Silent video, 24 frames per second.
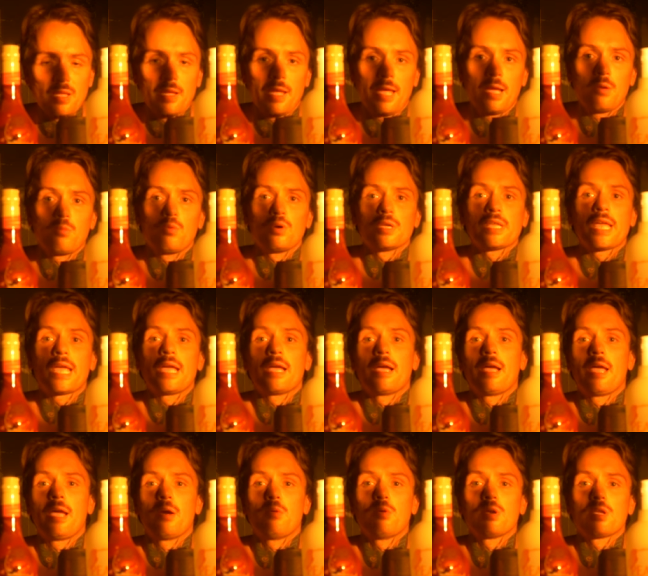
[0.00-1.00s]
how I
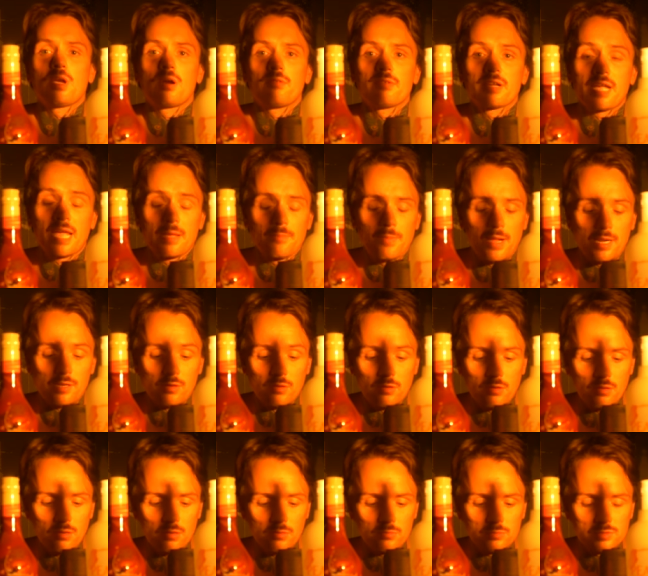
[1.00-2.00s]
how I overcame
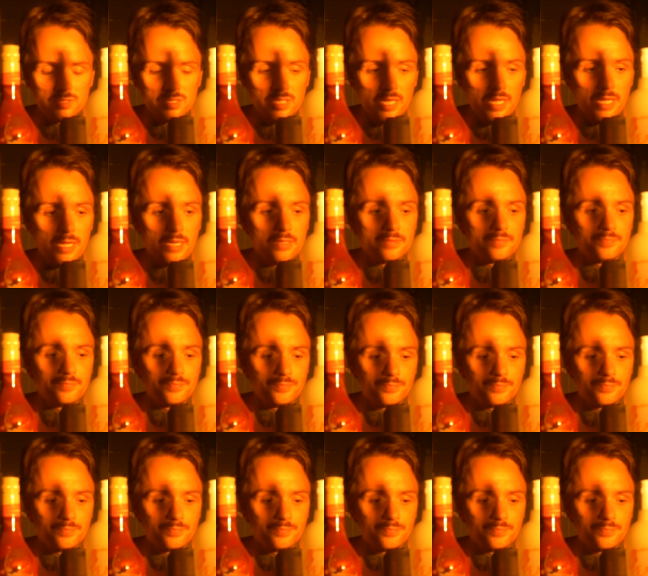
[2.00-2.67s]
alcohol was uh,